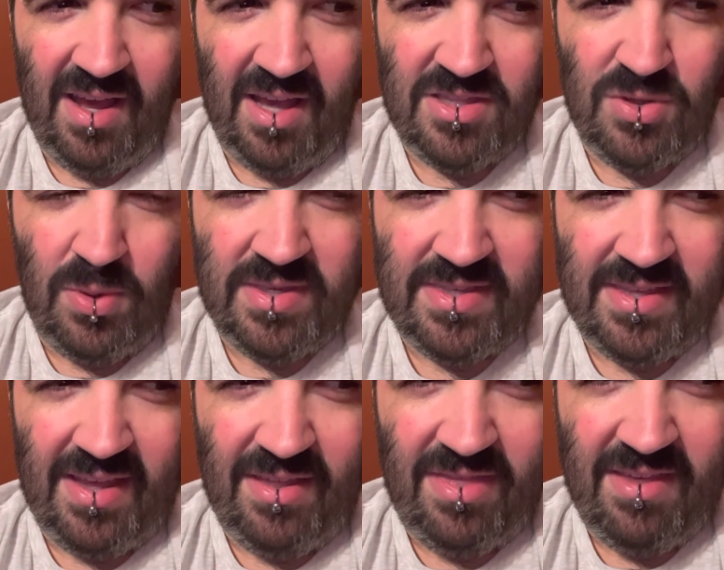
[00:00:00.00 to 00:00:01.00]
a
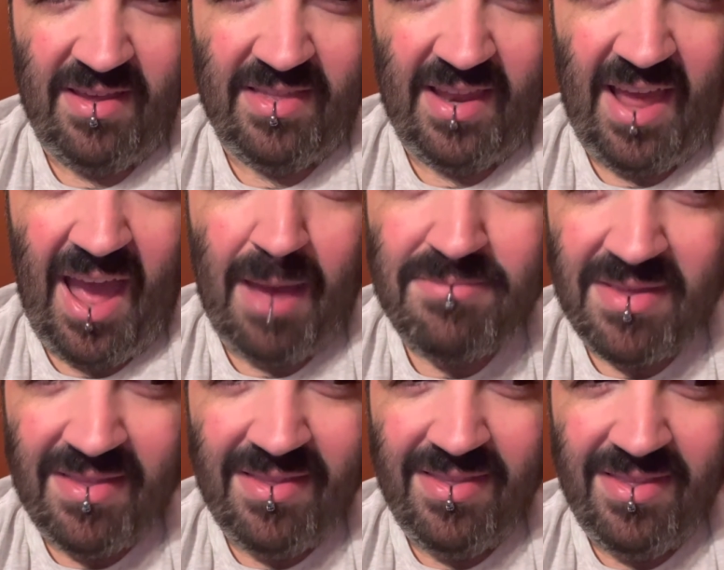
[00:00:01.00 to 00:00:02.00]
twisty thing that
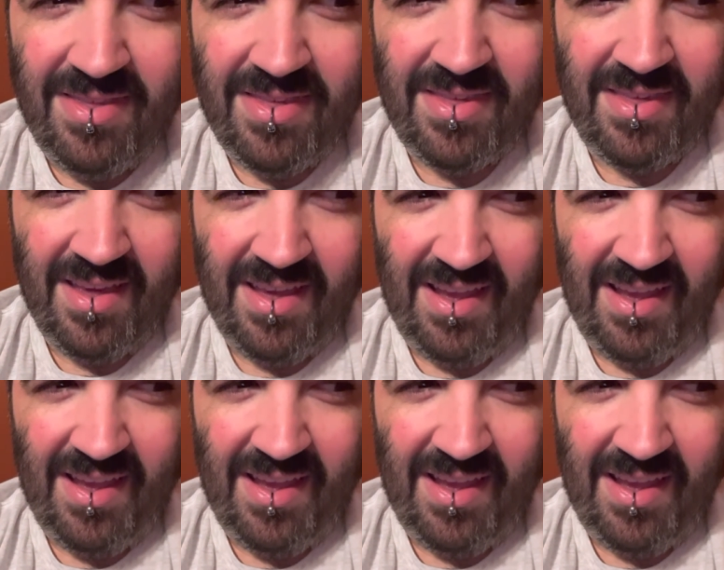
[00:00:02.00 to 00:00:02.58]
happens,